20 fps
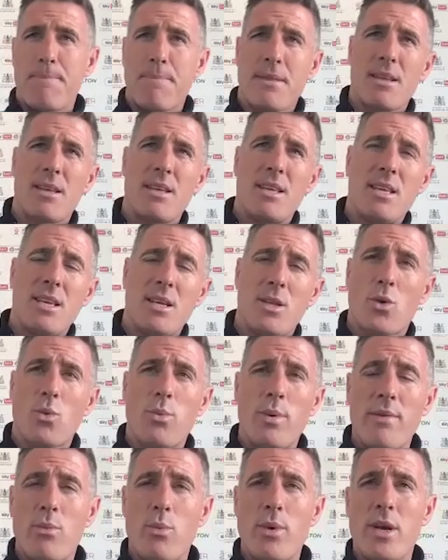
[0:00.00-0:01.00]
Look,
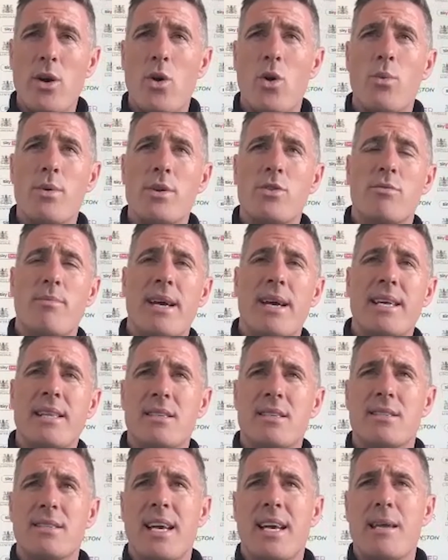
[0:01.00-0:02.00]
we always remain the same